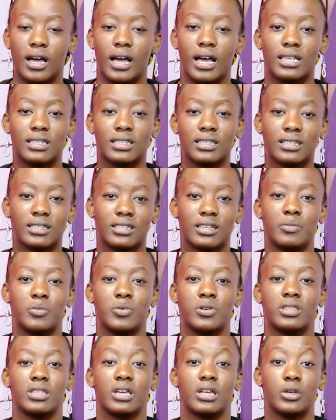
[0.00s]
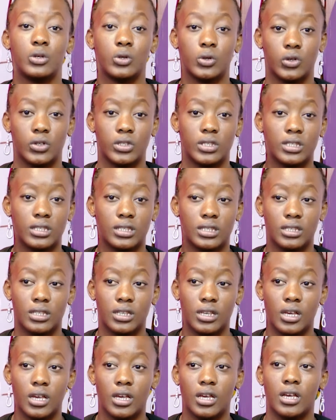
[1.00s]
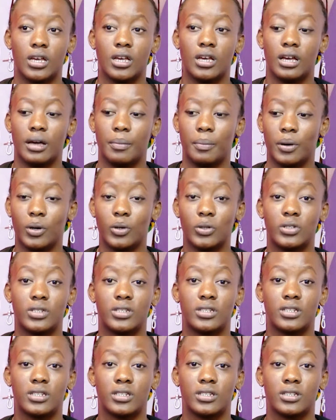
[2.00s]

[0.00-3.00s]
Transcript: ask someone that knows about